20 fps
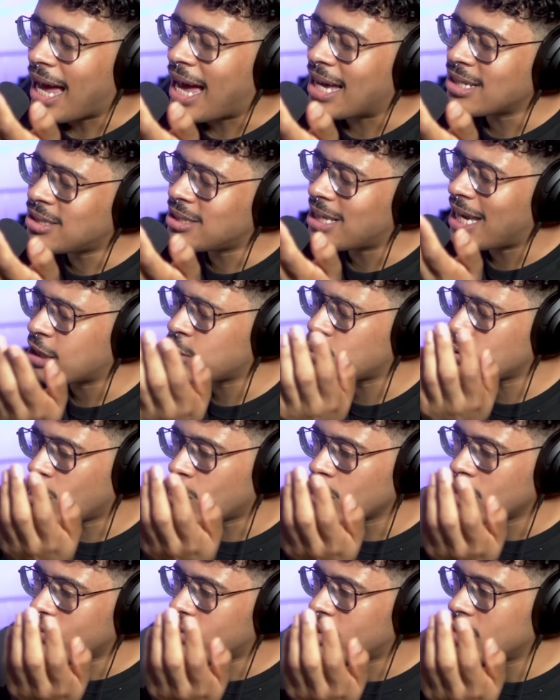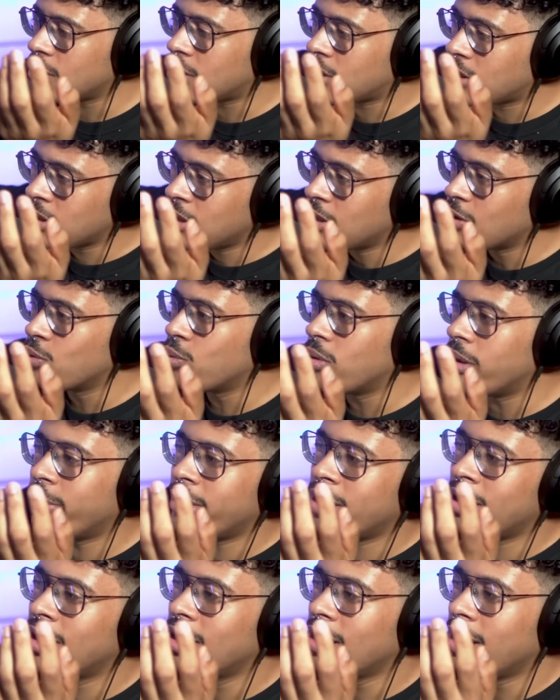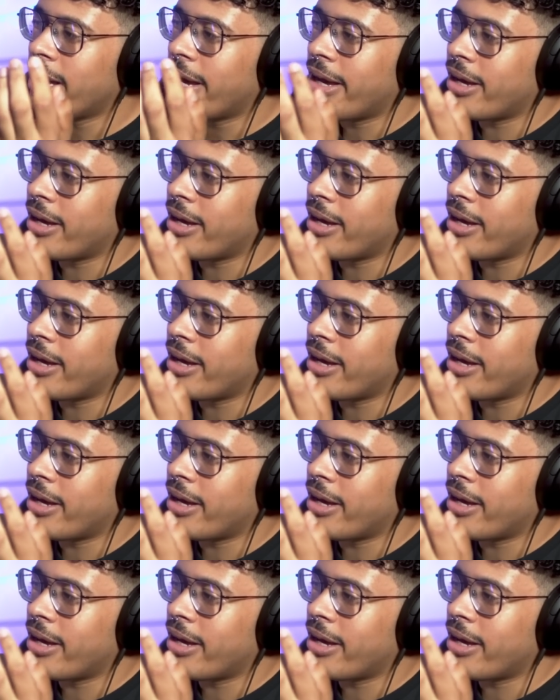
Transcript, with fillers: it has sex with all of the little women,